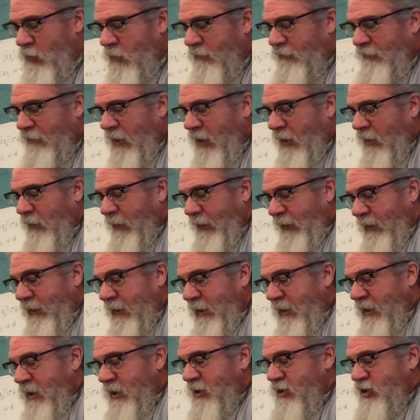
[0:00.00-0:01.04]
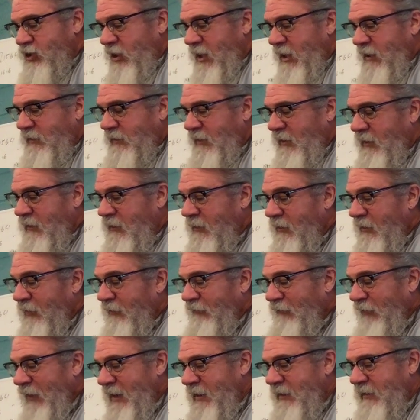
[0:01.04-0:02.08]
and following, chanting
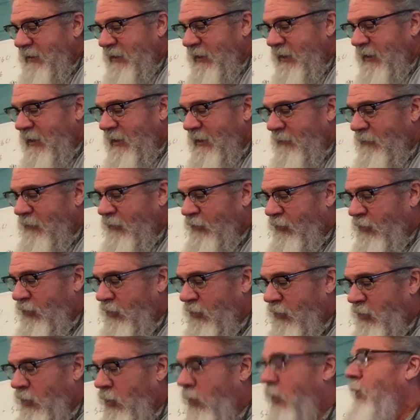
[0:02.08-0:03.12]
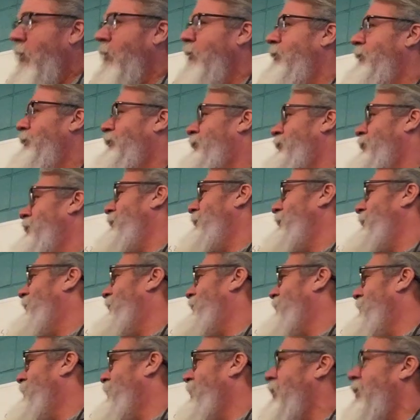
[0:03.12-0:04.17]
faint hymns to the cold,
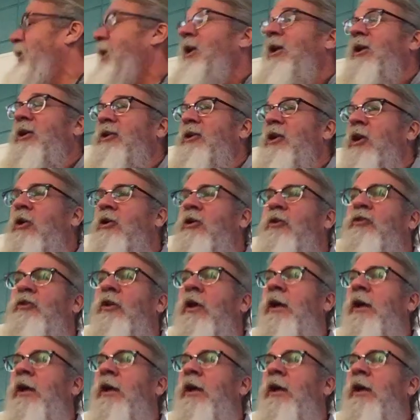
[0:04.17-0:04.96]
fruitless moon. Notice,